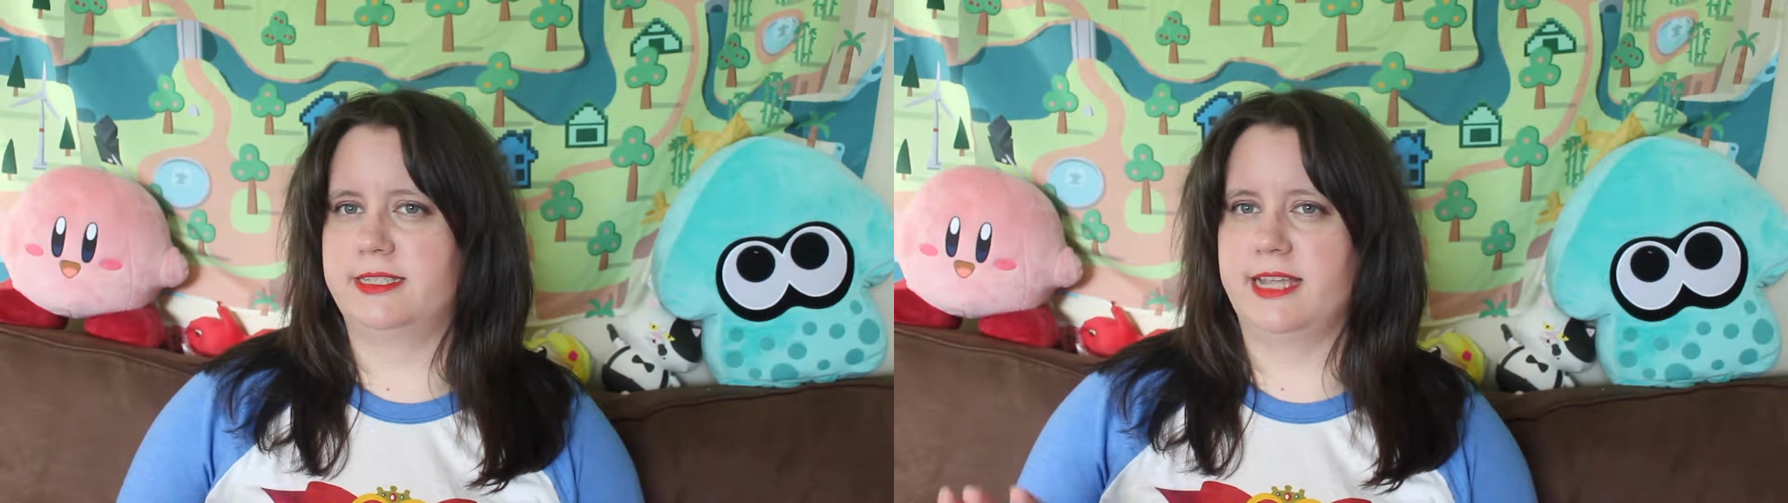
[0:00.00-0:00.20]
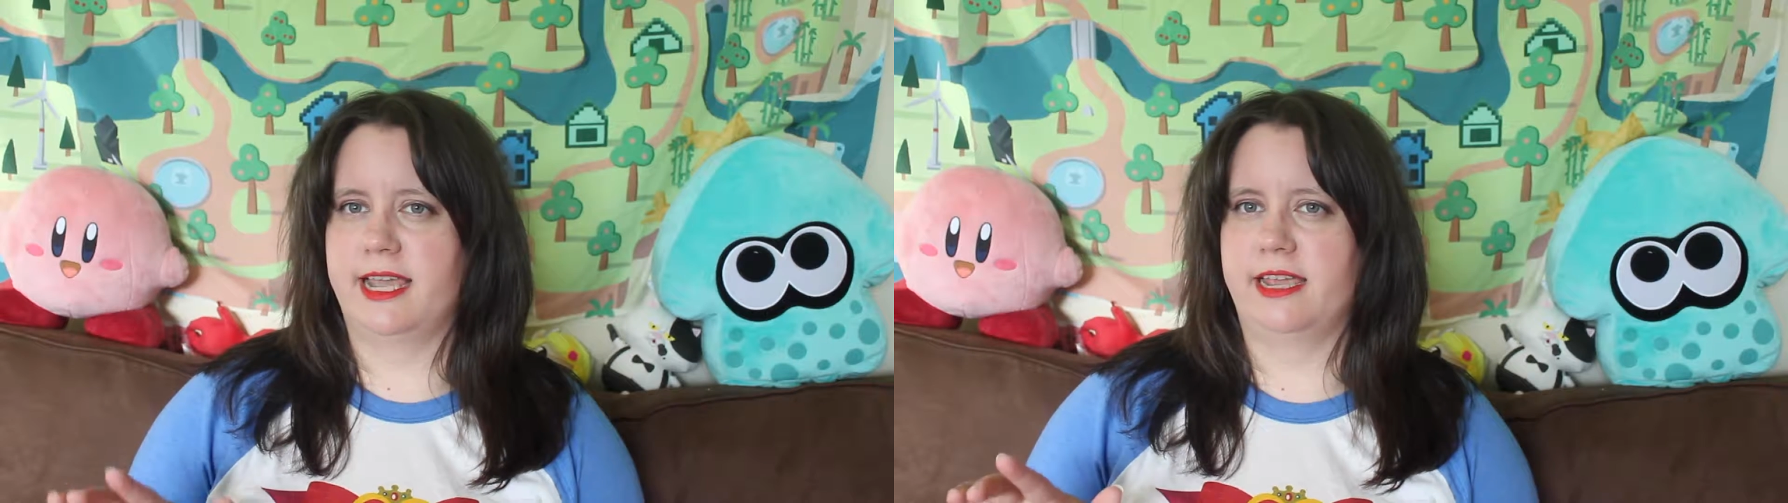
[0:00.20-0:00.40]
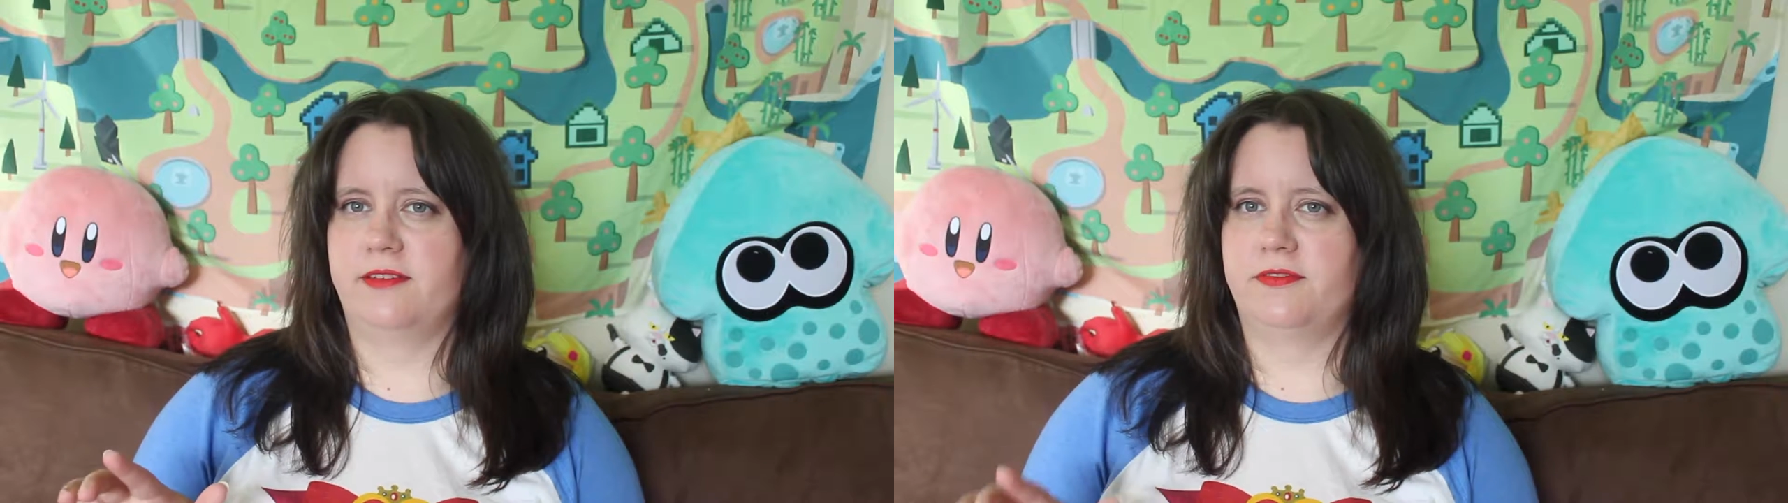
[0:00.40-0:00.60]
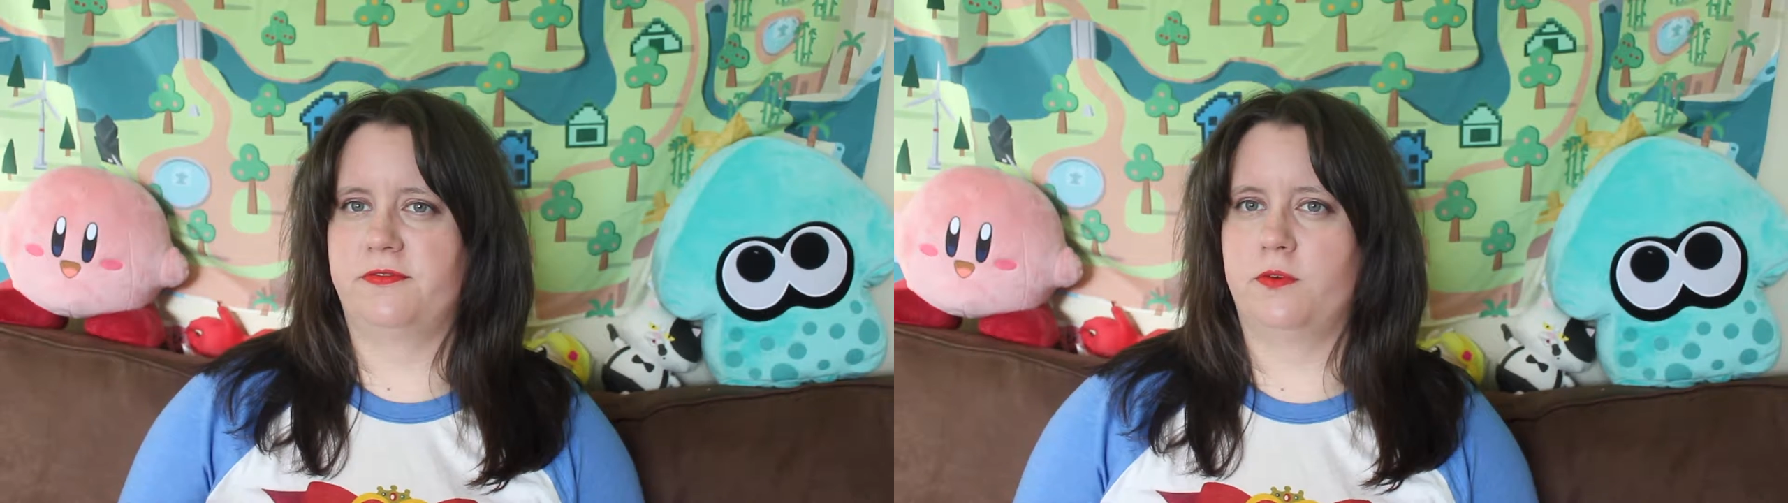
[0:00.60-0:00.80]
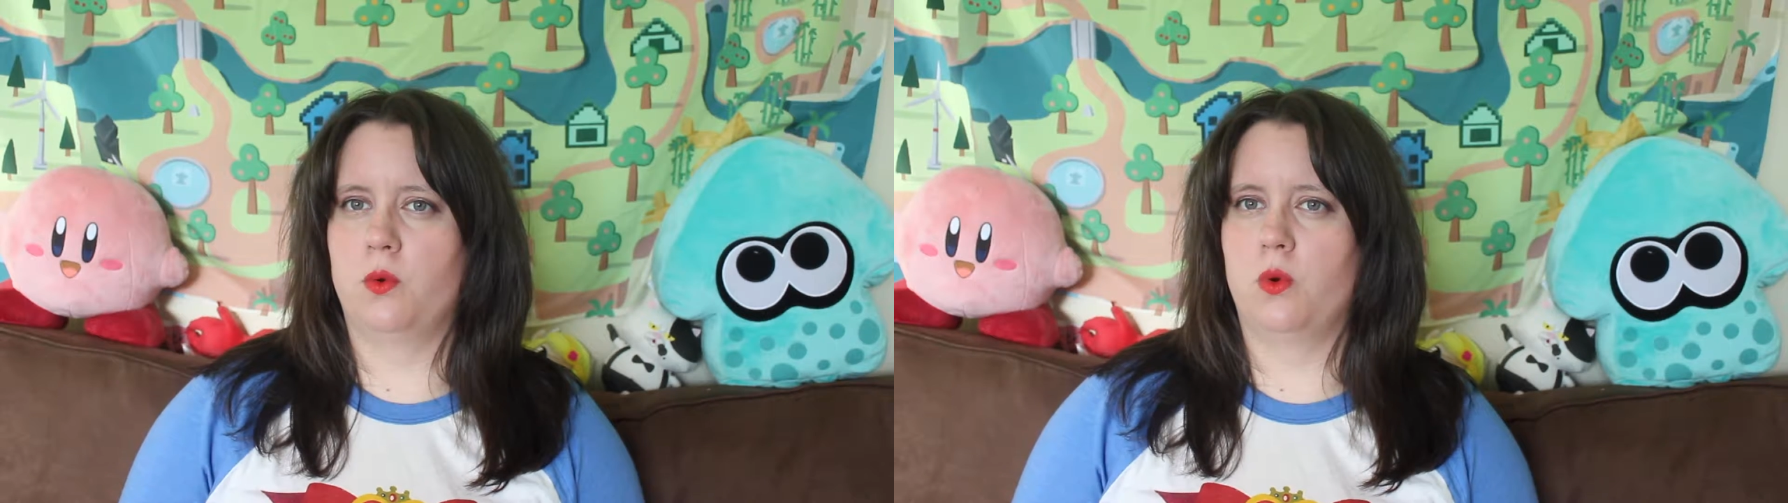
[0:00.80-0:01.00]
date
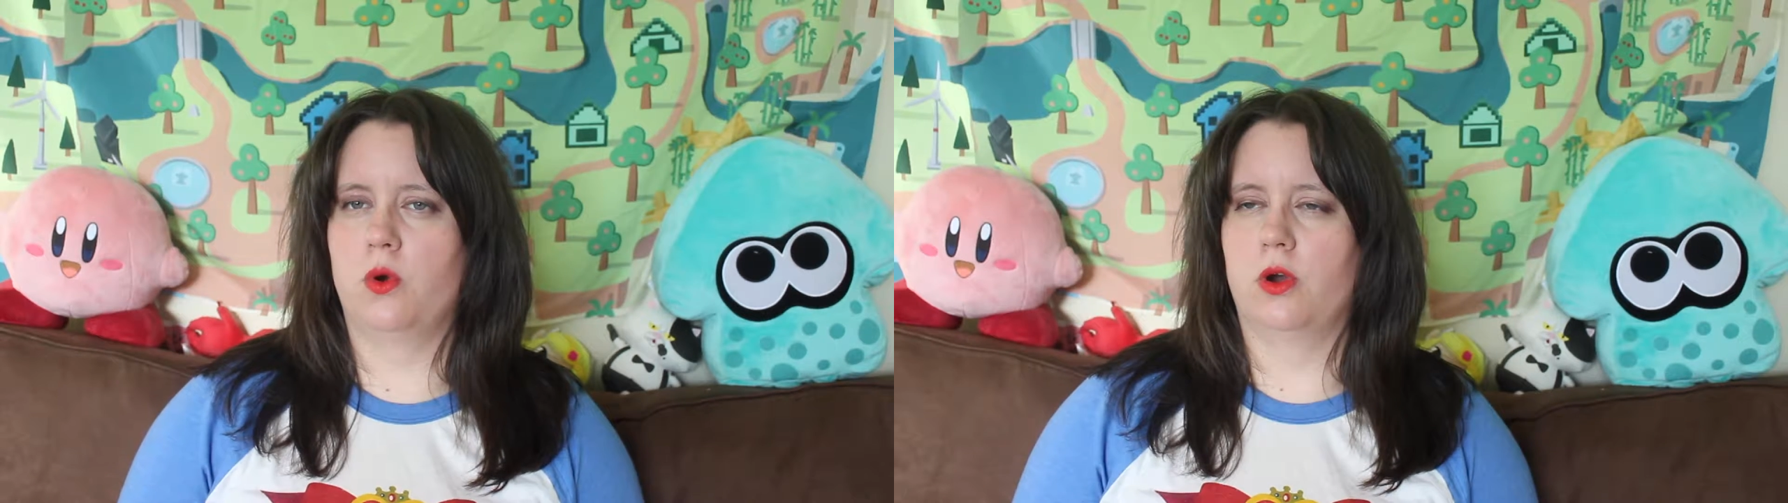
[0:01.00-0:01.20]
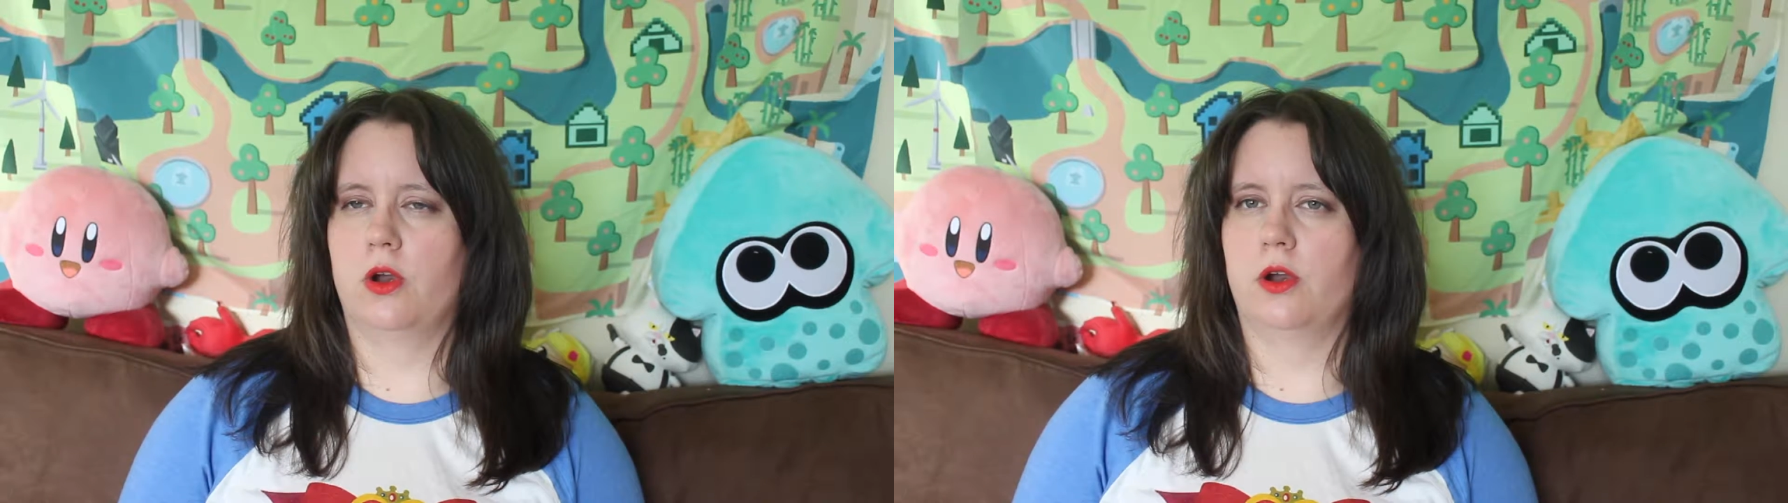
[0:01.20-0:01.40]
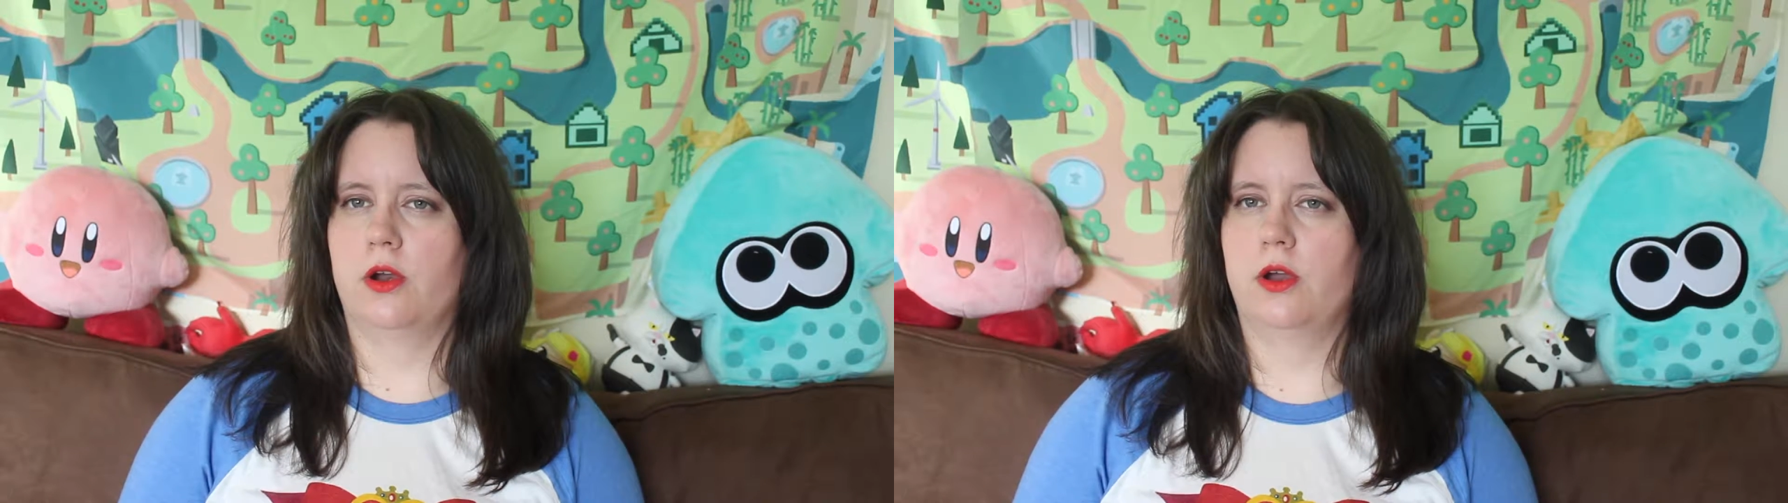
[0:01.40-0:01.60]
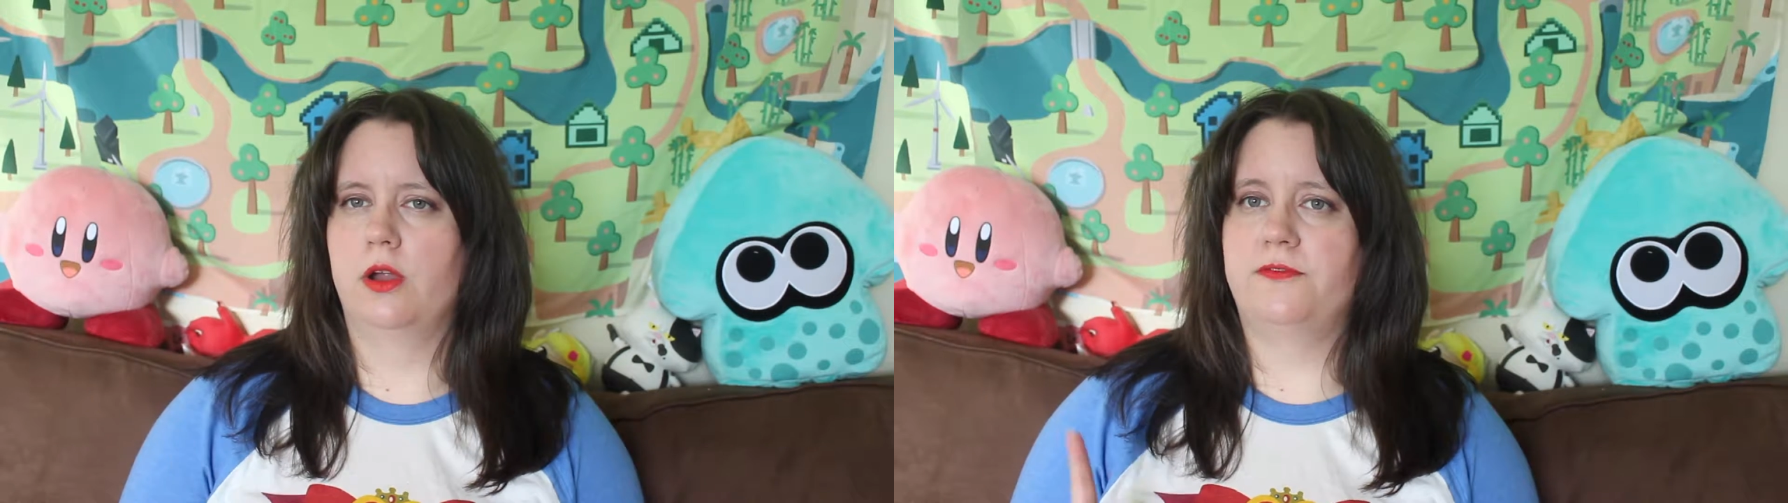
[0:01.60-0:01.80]
for